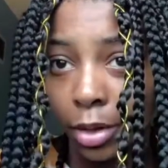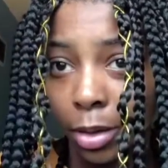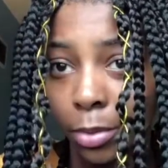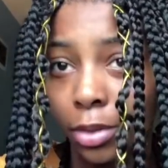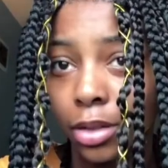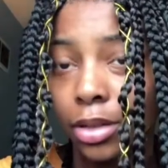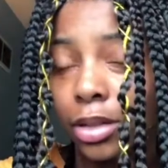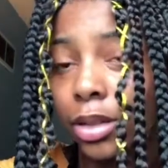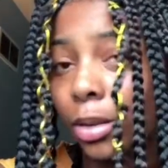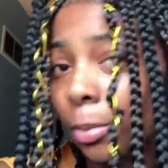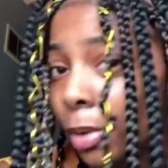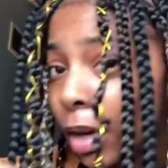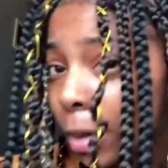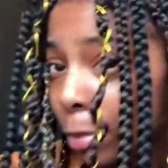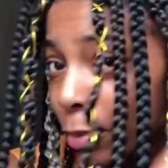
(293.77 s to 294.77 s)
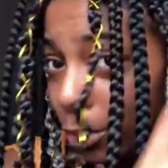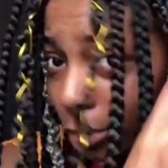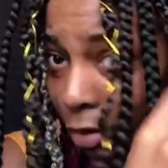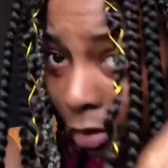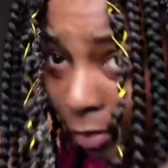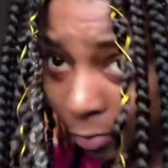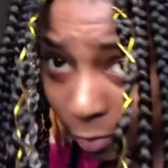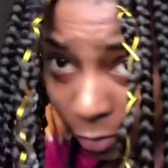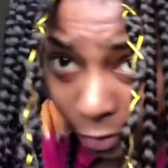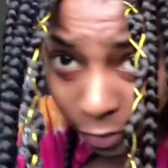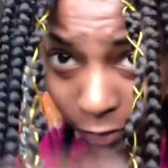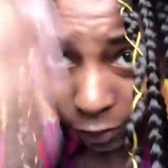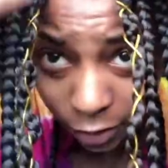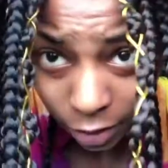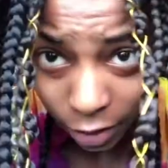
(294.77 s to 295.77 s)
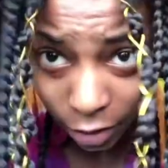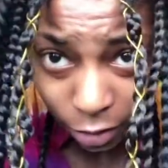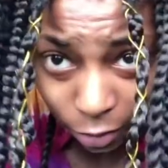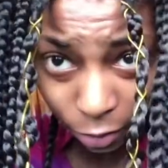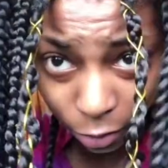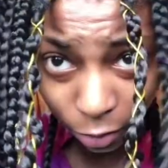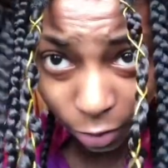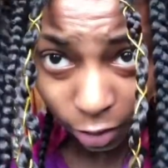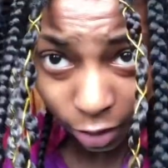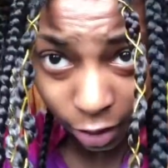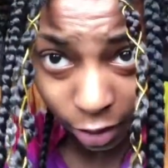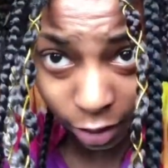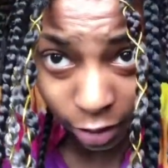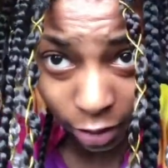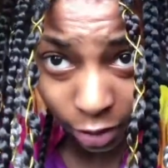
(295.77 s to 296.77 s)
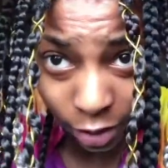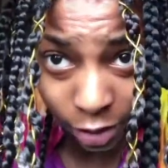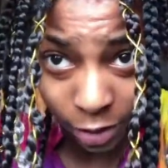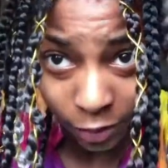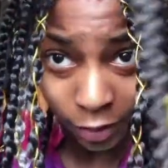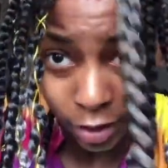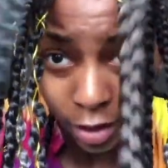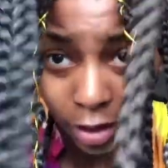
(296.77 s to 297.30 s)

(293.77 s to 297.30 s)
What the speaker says: Probably just gonna buy more for this whole like section right